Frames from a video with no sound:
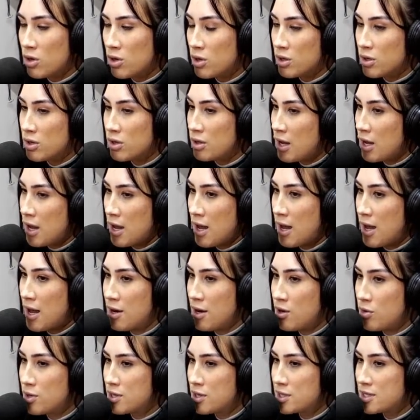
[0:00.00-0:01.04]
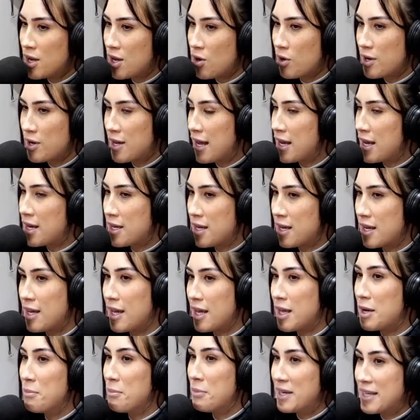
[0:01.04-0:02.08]
I don't want to say organic
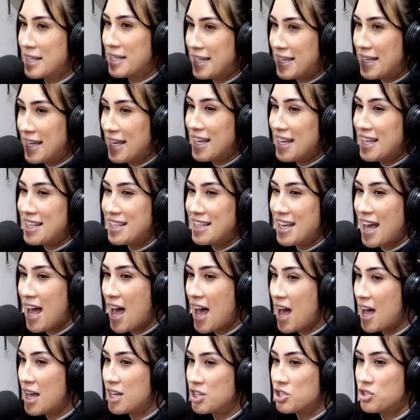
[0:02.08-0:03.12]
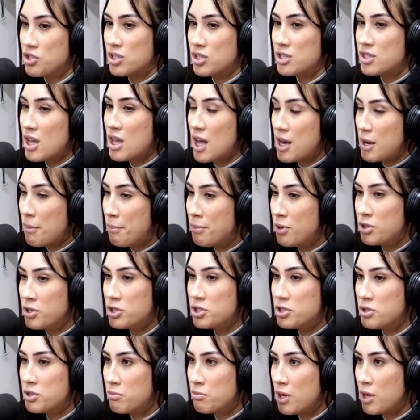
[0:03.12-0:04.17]
again, but again, it's just kind of
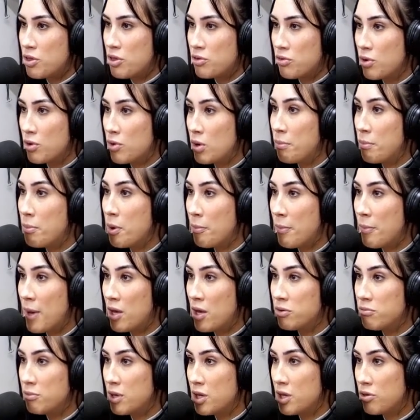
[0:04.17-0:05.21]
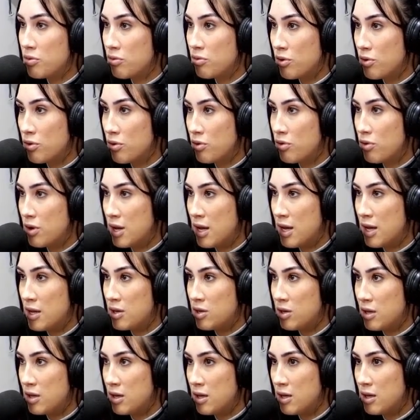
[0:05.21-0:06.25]
pushed me through and propelled me through.
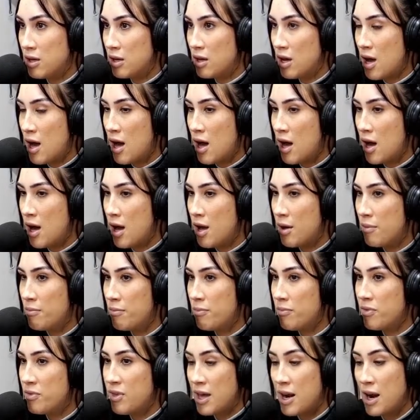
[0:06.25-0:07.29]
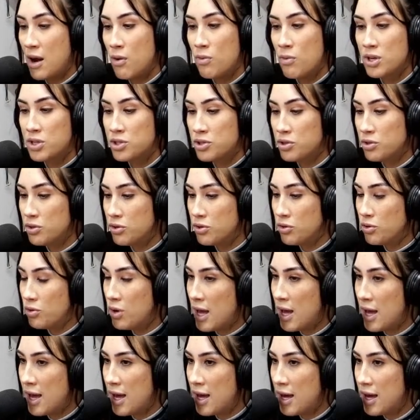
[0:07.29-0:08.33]
And then I went to
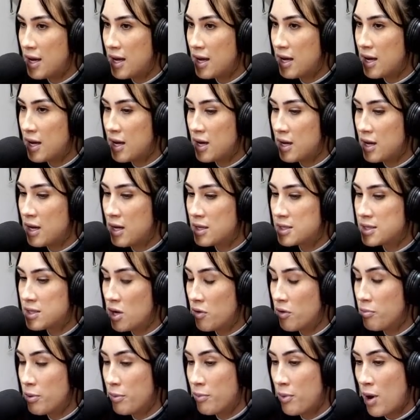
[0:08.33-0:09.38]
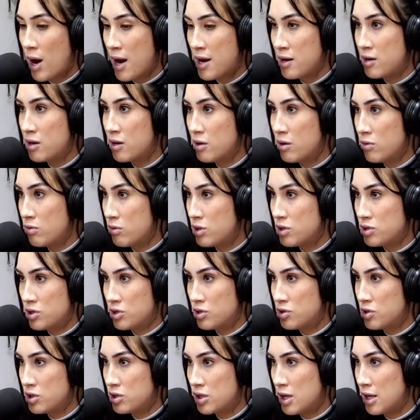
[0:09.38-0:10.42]
a self-proprietor, which is
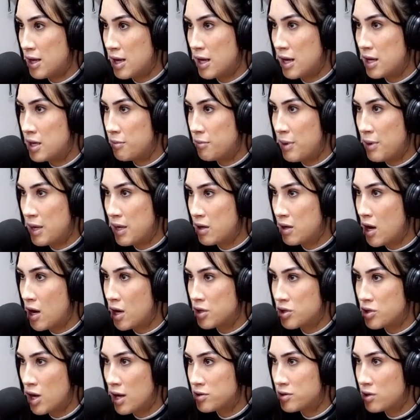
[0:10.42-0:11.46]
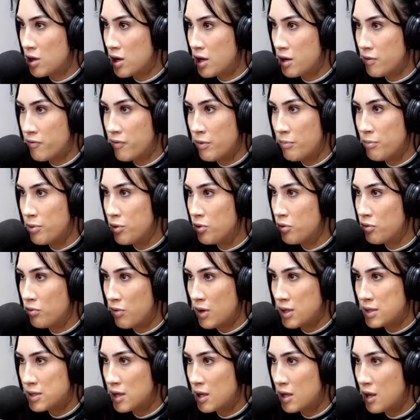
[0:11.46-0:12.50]
just like an independent contractor out of a booth
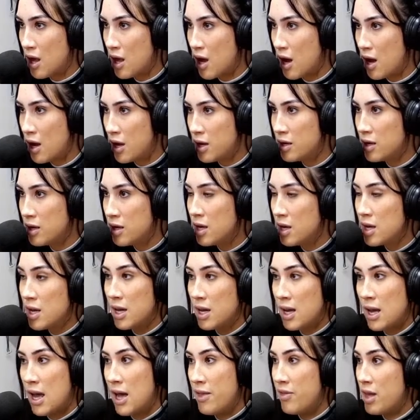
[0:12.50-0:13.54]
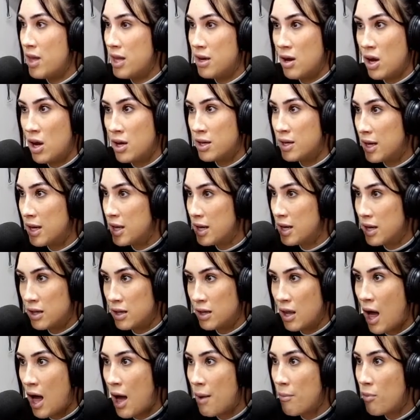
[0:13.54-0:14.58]
rent salon. Mm-hmm. And then again, a
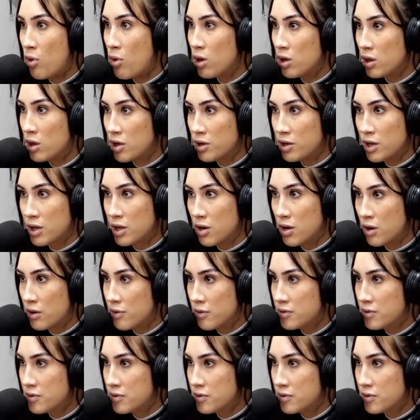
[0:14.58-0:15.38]
lot more learning curves.